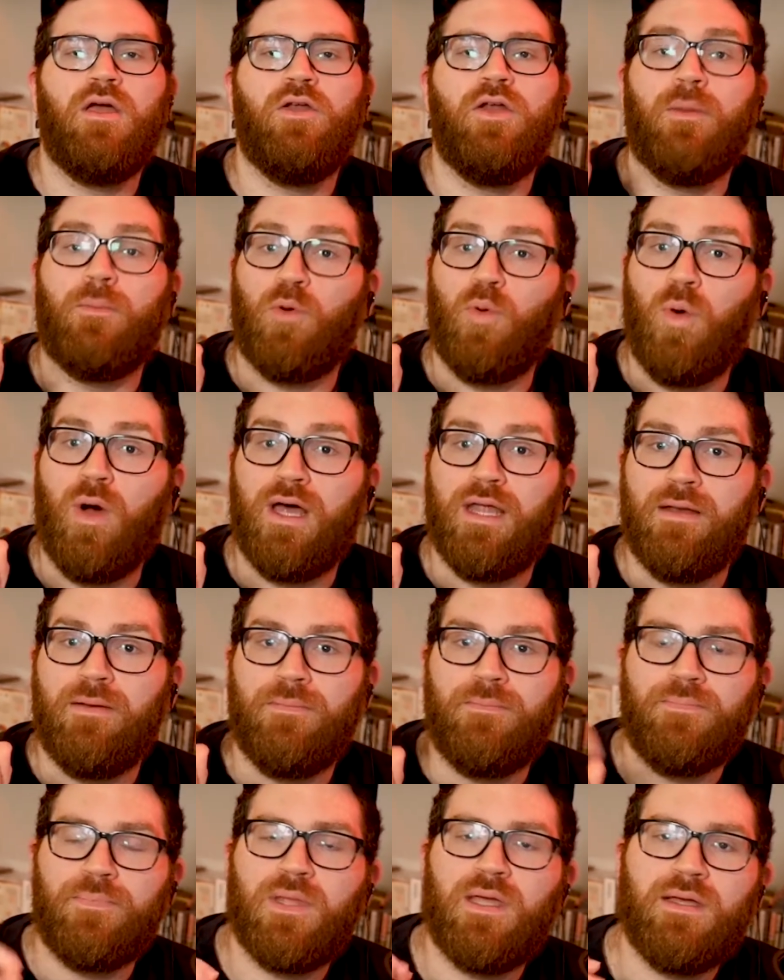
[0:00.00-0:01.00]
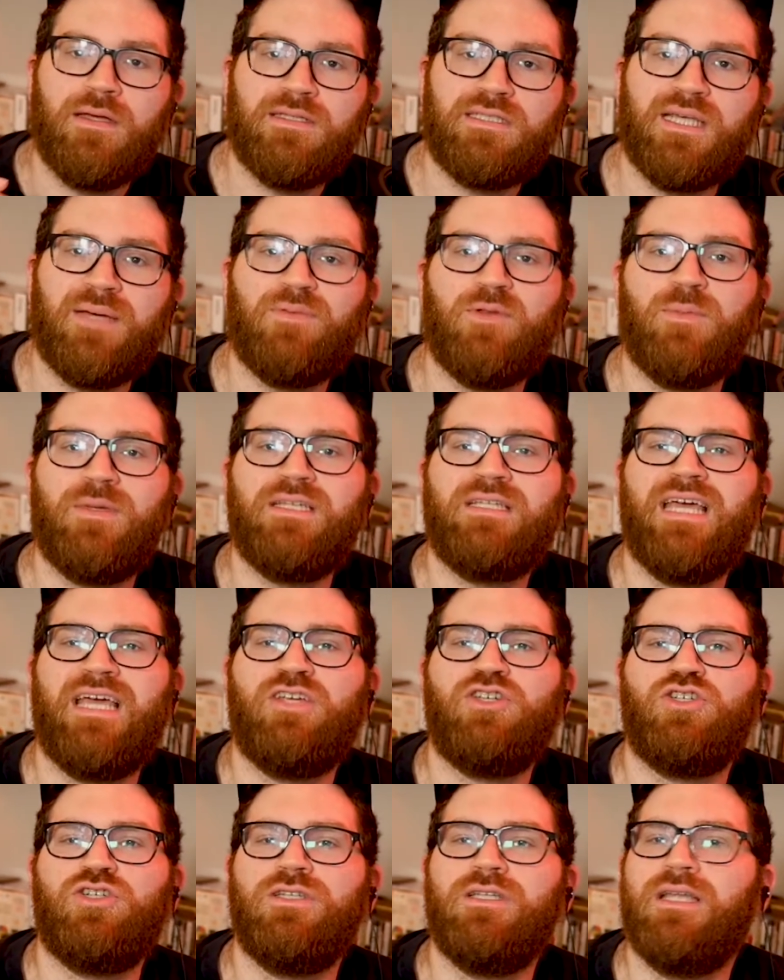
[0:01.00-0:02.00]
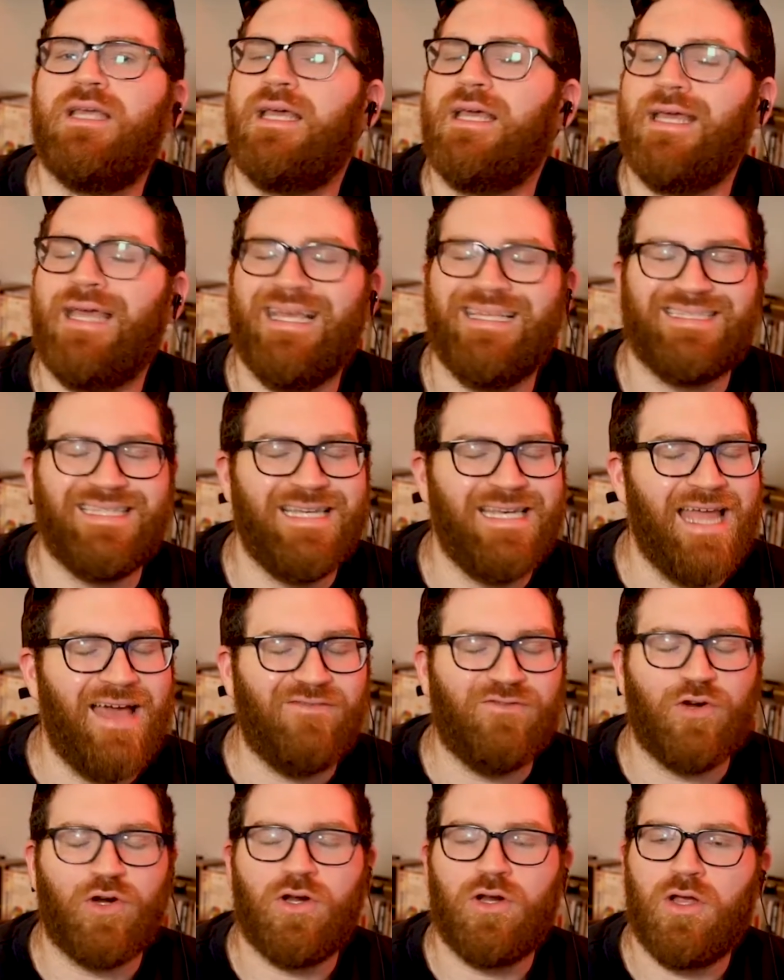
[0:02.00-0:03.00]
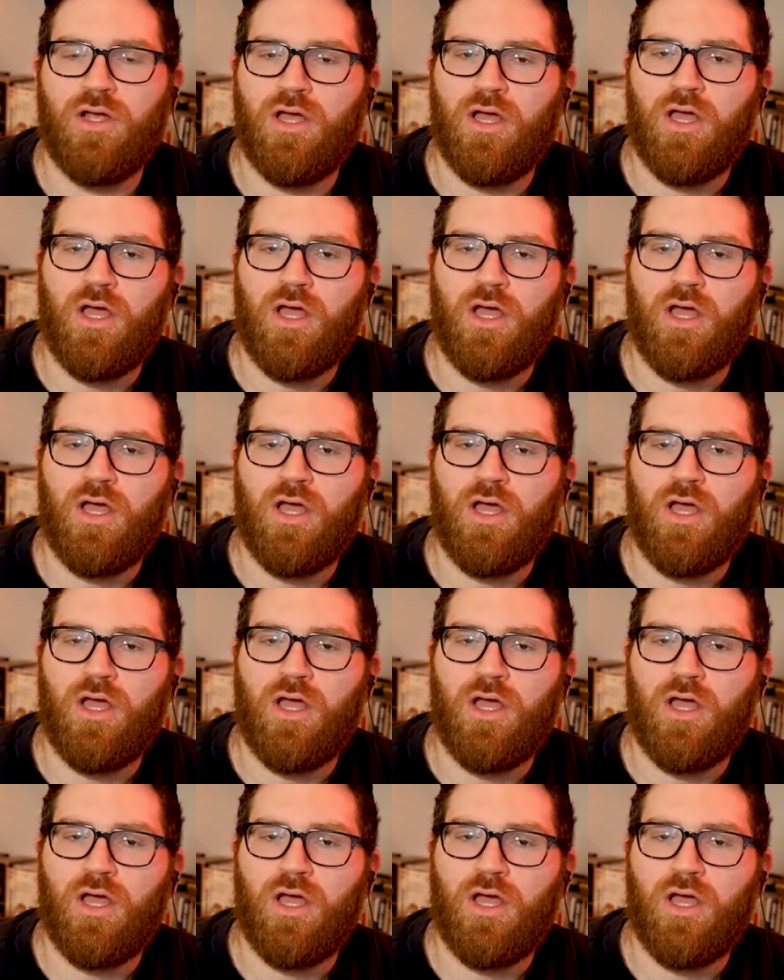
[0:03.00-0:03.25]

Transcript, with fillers: Number one, supplementation is never